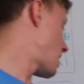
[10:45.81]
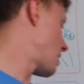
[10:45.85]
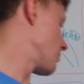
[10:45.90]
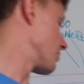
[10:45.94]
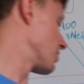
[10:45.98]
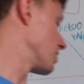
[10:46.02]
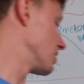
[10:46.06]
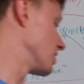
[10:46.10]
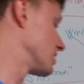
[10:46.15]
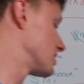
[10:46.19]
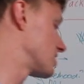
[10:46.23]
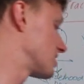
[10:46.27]

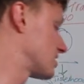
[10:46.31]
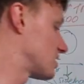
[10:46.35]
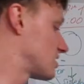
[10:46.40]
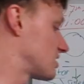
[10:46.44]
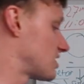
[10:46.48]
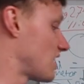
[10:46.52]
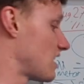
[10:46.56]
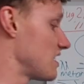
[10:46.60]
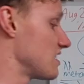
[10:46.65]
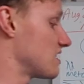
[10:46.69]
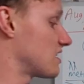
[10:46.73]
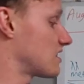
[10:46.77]
I'm going to
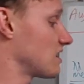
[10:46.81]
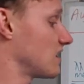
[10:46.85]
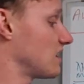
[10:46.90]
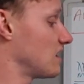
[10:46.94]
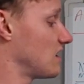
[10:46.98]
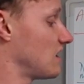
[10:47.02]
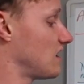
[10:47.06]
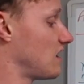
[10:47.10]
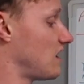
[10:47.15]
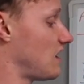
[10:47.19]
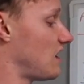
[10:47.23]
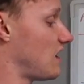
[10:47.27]
take
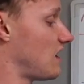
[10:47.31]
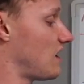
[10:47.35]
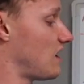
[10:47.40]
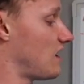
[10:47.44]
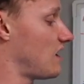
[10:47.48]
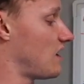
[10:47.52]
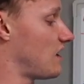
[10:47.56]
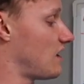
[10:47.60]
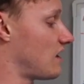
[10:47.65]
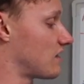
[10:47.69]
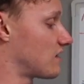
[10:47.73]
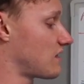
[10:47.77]

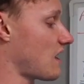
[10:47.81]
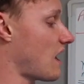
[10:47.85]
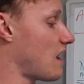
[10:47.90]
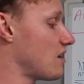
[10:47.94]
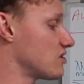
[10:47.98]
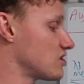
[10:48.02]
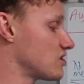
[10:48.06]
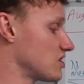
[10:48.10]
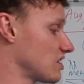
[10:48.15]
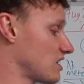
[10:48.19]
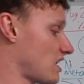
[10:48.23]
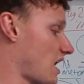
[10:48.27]

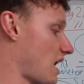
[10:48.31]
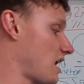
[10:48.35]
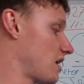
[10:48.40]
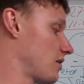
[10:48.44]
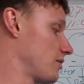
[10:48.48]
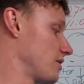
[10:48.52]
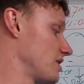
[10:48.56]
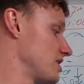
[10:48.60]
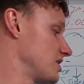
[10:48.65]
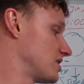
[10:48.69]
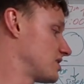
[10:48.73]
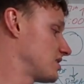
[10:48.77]
1,000
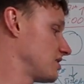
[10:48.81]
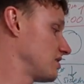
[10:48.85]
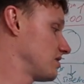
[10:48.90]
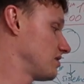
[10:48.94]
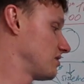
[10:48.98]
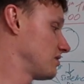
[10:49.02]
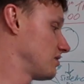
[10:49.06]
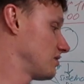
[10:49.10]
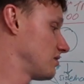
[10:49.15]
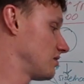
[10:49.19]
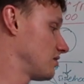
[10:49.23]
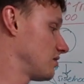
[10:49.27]
calories
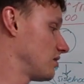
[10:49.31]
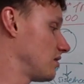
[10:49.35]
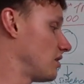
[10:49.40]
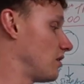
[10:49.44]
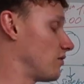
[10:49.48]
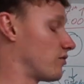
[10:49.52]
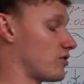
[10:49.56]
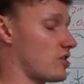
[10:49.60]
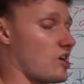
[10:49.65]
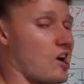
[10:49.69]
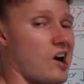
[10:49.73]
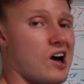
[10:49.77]

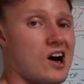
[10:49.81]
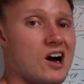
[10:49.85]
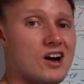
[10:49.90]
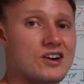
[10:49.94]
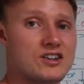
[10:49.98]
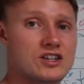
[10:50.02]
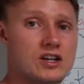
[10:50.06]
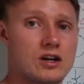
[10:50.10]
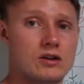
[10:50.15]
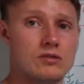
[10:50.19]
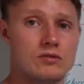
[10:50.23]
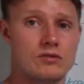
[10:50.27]
of
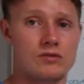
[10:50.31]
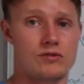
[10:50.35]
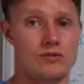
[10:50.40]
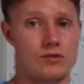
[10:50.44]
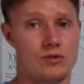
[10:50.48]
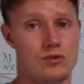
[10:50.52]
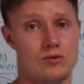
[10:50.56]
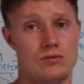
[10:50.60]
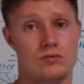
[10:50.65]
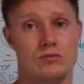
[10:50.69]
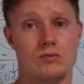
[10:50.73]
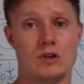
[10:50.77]
cardio
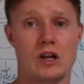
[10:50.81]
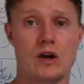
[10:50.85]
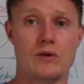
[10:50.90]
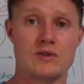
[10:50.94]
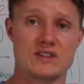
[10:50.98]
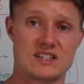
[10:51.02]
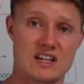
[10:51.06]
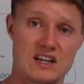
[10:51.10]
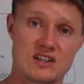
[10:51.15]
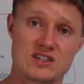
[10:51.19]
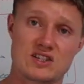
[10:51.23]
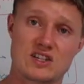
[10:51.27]
through low
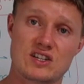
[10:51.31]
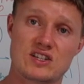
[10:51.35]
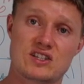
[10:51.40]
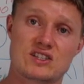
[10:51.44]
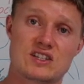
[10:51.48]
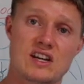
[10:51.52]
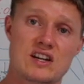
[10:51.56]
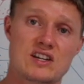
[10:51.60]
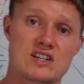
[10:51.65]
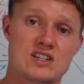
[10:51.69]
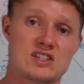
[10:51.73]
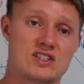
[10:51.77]
intensity
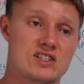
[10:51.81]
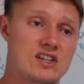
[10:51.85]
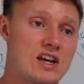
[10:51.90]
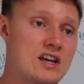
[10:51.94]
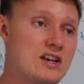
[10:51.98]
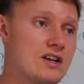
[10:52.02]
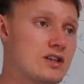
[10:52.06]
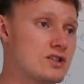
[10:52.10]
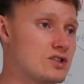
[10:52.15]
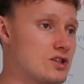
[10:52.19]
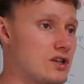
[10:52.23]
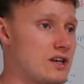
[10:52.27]
steady
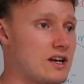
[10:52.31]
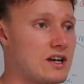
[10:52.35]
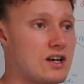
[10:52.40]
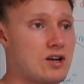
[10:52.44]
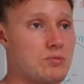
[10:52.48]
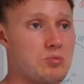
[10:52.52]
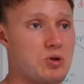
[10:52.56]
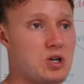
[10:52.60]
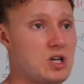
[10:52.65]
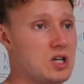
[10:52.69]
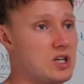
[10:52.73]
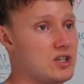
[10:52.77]
state. So that
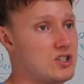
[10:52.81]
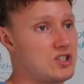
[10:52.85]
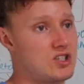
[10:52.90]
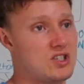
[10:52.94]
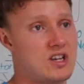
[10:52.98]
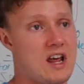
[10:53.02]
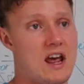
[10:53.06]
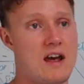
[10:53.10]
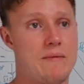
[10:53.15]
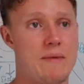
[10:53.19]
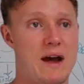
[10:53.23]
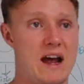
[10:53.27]
could be like
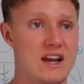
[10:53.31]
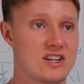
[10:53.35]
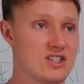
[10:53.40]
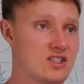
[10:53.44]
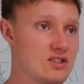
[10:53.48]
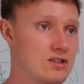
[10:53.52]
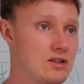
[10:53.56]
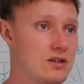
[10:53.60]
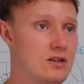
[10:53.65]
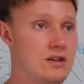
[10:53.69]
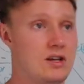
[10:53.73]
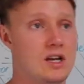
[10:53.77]

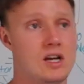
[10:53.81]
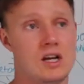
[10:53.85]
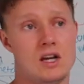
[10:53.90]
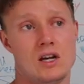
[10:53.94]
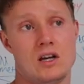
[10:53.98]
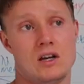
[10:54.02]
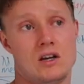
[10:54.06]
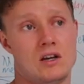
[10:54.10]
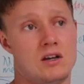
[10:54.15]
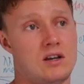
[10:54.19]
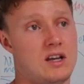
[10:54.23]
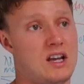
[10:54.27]
Stairmaster,
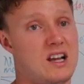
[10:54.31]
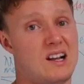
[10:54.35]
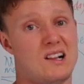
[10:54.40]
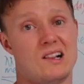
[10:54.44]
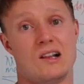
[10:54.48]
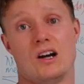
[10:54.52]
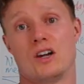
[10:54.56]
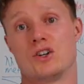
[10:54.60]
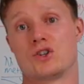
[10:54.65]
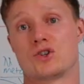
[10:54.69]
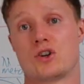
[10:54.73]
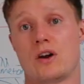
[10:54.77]

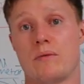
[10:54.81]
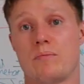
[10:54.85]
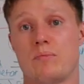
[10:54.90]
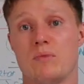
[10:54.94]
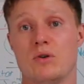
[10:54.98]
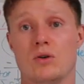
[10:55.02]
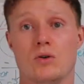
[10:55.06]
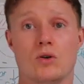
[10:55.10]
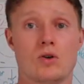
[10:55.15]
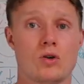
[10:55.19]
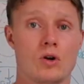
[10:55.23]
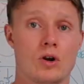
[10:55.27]
incline
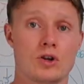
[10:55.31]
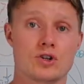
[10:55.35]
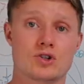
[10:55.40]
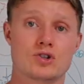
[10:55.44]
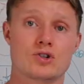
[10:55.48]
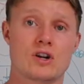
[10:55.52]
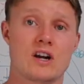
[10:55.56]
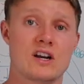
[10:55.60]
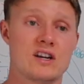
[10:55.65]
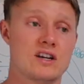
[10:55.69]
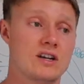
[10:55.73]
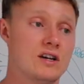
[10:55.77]
treadmill, cross
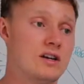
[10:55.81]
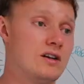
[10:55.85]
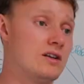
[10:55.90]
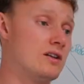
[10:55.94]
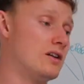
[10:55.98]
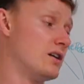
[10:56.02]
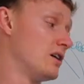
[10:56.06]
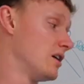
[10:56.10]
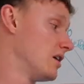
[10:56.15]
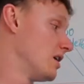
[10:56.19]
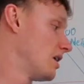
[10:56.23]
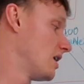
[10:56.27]
trainer,
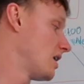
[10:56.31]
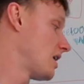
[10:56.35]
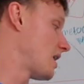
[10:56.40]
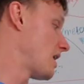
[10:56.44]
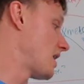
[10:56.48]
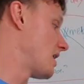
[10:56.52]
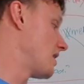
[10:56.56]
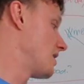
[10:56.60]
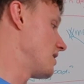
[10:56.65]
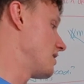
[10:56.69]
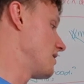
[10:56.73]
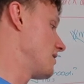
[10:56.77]

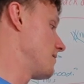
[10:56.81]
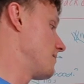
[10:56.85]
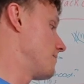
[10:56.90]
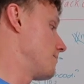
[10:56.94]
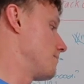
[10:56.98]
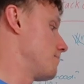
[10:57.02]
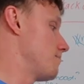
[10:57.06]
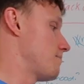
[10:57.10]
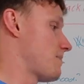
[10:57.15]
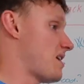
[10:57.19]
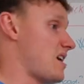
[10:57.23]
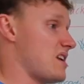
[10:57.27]

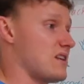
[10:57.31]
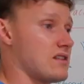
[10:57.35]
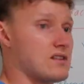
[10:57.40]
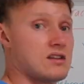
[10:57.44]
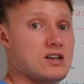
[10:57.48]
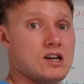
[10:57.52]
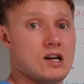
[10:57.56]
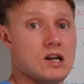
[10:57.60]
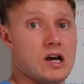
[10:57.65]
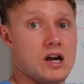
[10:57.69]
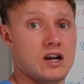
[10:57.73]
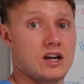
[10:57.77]

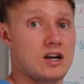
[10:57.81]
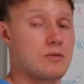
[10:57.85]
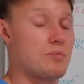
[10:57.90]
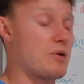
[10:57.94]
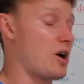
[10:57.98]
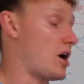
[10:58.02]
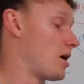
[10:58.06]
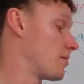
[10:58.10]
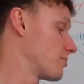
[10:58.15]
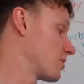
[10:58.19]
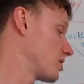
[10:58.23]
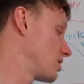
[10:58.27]
anything you like. But
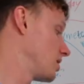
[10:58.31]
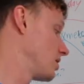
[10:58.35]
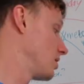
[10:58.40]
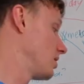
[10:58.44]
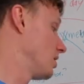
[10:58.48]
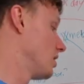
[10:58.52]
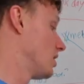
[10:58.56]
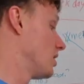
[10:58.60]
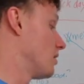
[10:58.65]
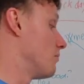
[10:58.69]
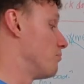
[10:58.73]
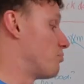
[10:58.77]
I'm going
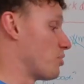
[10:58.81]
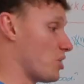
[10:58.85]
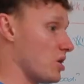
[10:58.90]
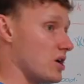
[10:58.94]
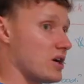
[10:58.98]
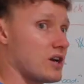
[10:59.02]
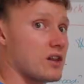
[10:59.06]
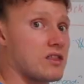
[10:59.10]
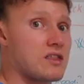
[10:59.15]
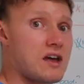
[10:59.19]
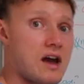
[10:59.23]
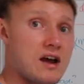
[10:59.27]
to
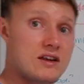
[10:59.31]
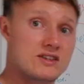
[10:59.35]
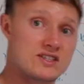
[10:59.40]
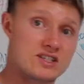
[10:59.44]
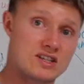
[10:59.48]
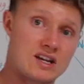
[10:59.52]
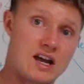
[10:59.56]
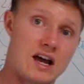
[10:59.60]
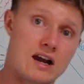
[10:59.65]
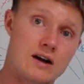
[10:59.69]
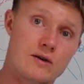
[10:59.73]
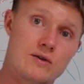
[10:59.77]
burn
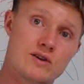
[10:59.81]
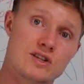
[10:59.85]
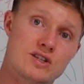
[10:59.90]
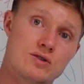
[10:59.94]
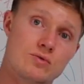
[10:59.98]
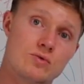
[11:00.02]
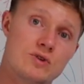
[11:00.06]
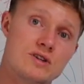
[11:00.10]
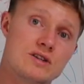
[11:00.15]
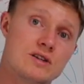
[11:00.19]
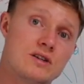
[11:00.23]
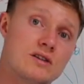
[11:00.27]
1,000 calories
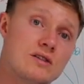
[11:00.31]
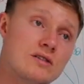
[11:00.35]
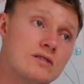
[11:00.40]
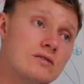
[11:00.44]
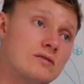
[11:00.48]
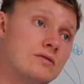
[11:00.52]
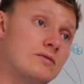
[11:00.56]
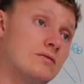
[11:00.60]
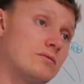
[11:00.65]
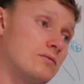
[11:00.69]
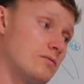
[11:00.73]
a week